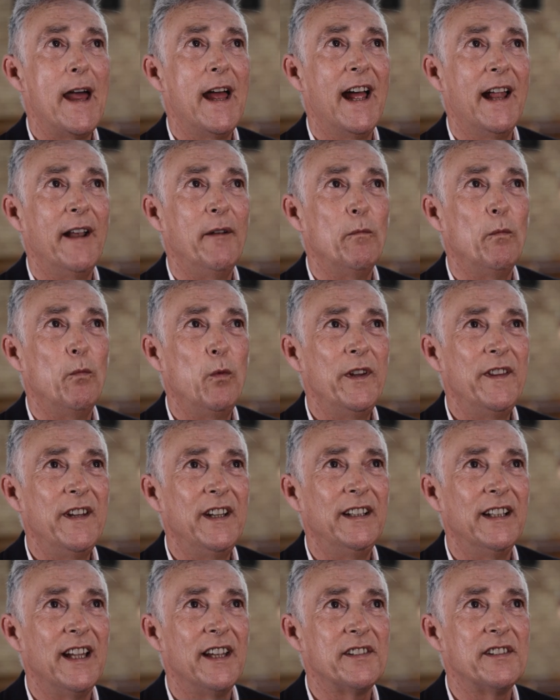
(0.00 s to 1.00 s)
and
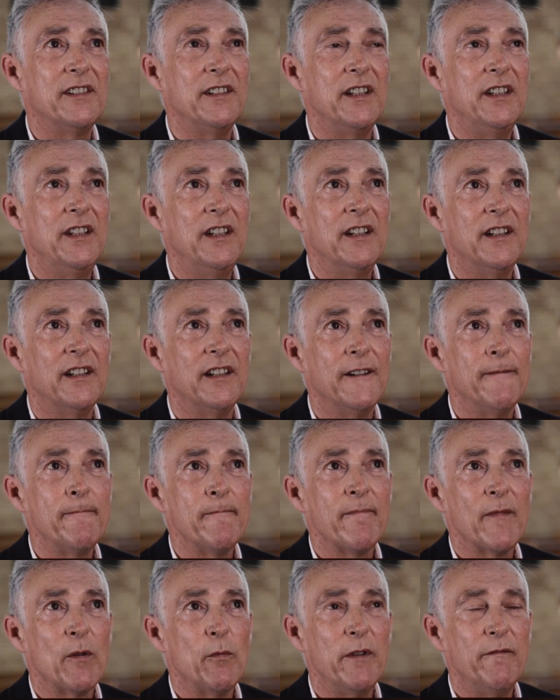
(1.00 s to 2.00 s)
within less than a year
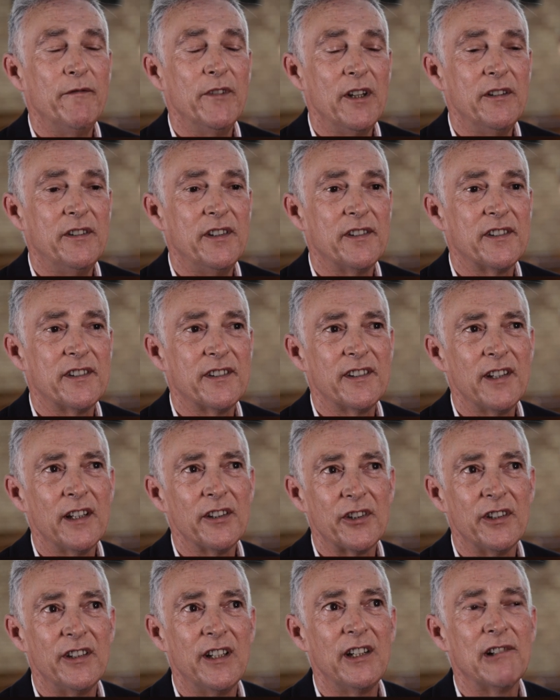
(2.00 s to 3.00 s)
we've noticed such an